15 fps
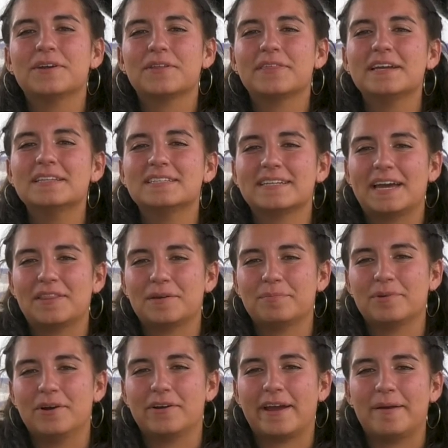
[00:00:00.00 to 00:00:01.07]
your Think Together
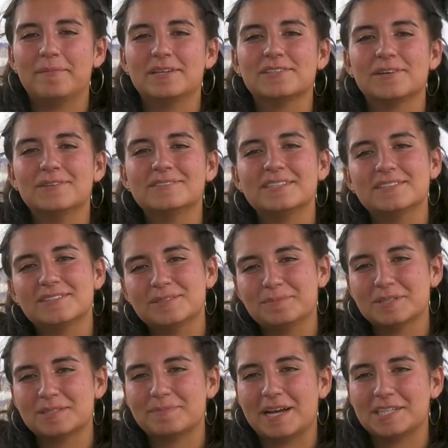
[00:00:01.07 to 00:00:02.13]
program is hosting
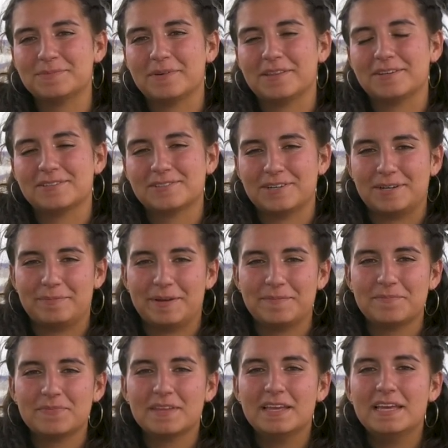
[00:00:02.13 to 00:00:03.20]
Super Smash Bros. Tournament.
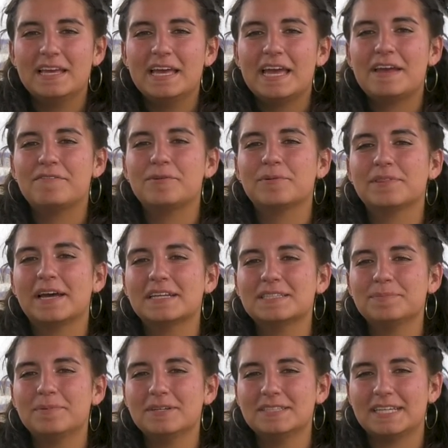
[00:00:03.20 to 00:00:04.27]
If you would like
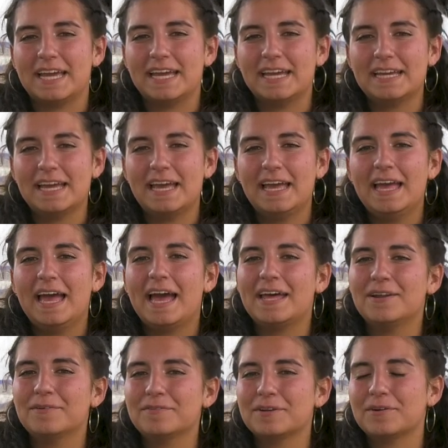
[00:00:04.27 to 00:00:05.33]
to partake, head
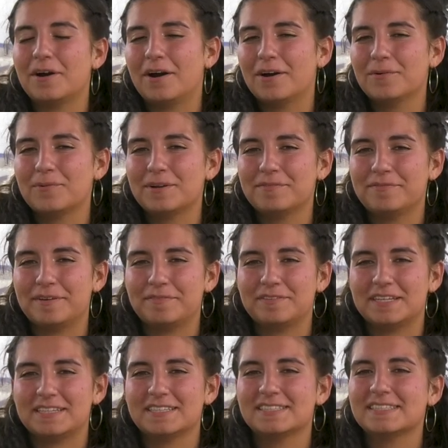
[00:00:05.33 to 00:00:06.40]
over to
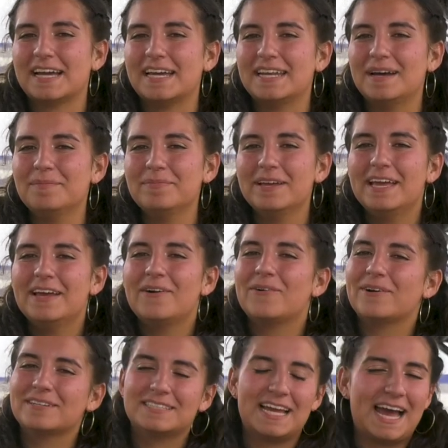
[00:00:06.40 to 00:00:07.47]
R150 to sign up
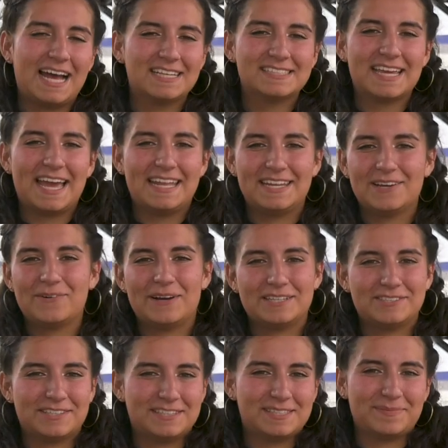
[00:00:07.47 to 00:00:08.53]
or to ask any
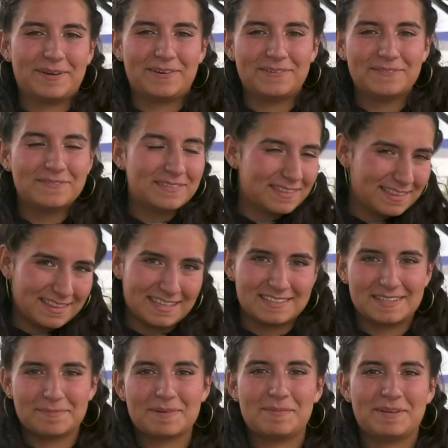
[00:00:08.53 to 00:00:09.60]
questions about
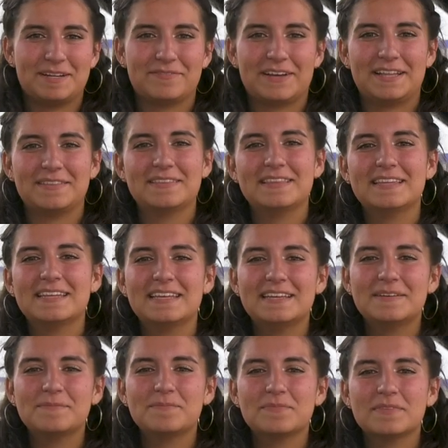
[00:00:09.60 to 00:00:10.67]
this upcoming event.
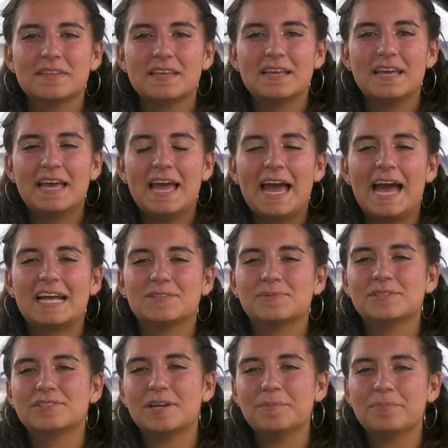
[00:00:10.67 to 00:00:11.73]
As we
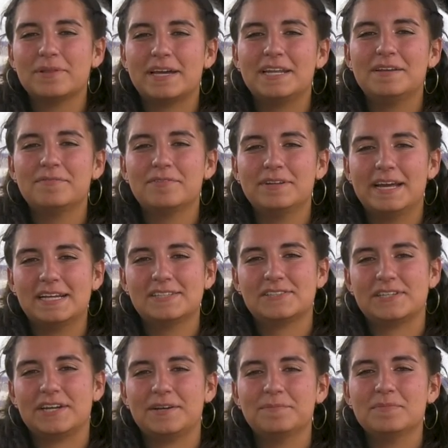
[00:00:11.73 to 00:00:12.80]
start planning for next
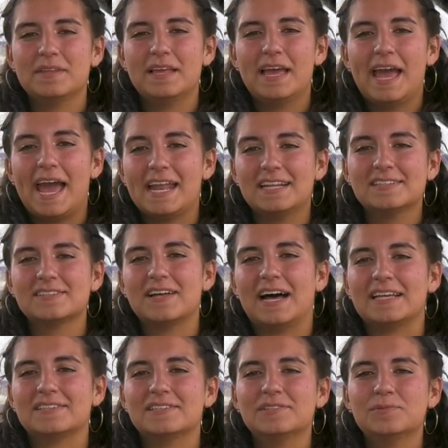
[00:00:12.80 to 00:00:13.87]
year and its
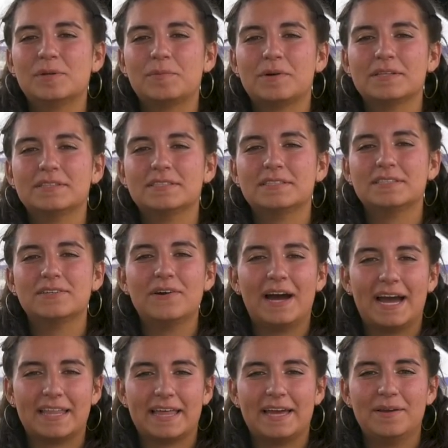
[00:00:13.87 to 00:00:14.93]
classes, we want to
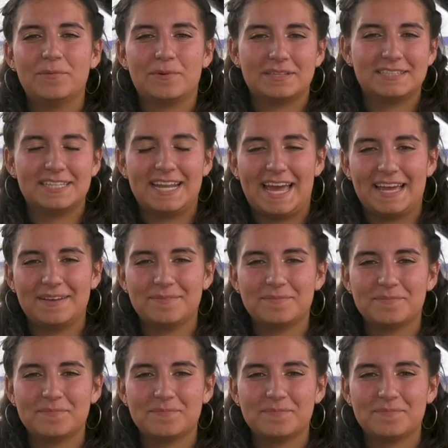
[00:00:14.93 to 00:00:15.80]
highlight one today.